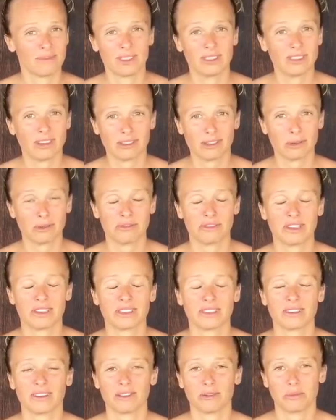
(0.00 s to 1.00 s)
Don't know if
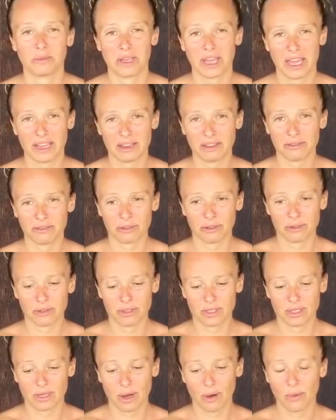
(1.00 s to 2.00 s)
there's going to be any fruit,
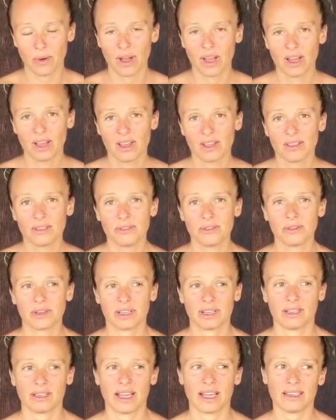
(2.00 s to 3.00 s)
so you
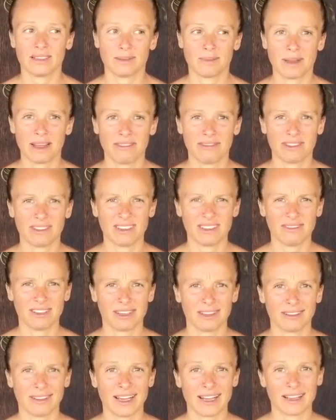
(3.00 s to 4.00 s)
can end up have,
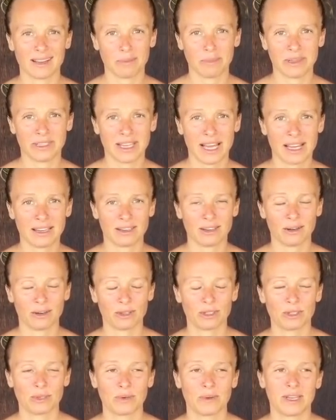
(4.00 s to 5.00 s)
living on like a banana
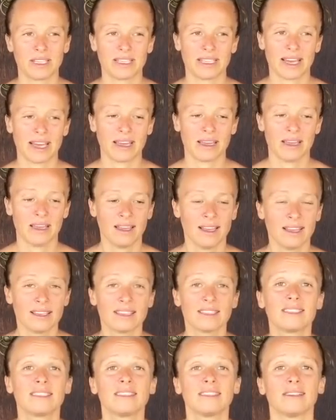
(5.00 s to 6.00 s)
or two a day.
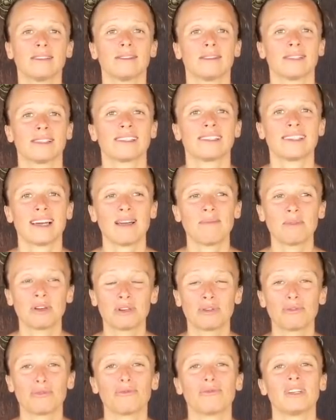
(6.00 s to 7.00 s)
Still,
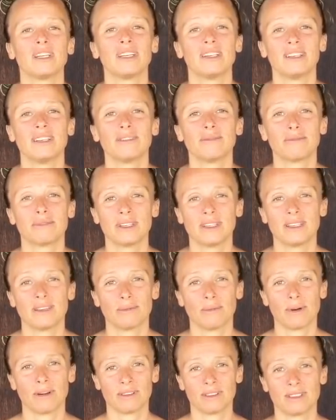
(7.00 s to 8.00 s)
Simon really, really
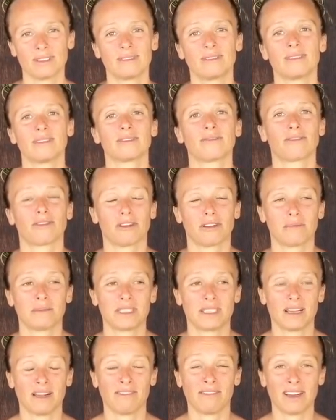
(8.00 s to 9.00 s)
wanted this for
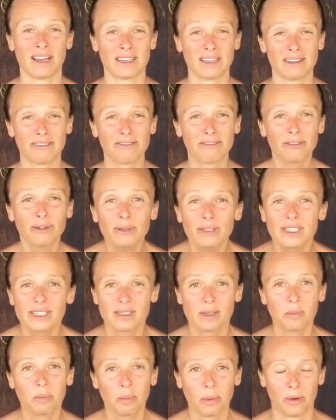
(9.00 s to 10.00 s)
himself, and I fully
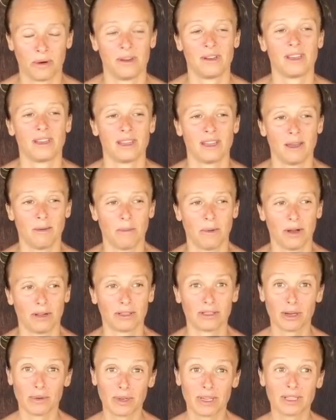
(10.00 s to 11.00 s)
supported him
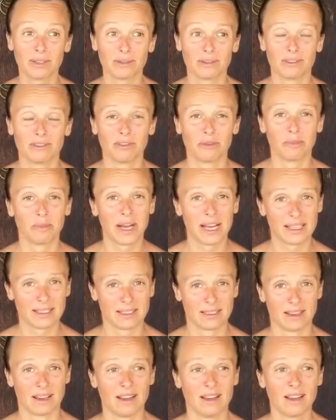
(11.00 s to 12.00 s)
on going into the
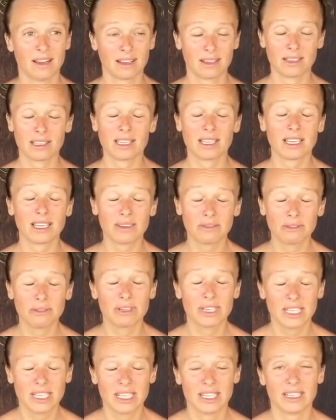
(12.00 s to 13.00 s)
Vipassana because he
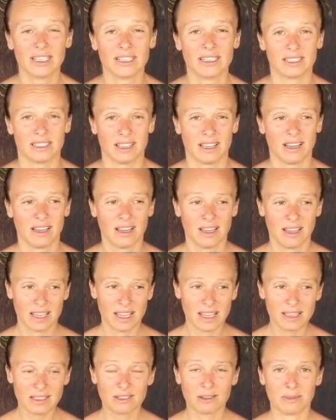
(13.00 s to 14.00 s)
really is
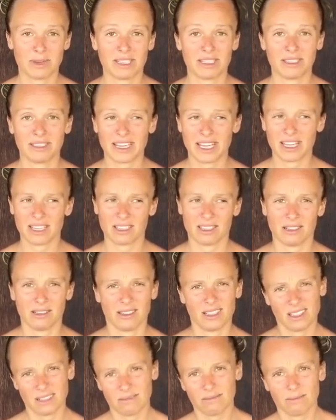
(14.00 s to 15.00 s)
into
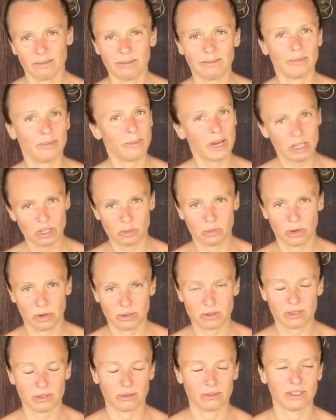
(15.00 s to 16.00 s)
meditation, much
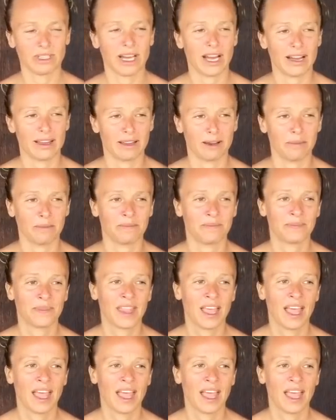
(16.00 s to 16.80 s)
more so than I am.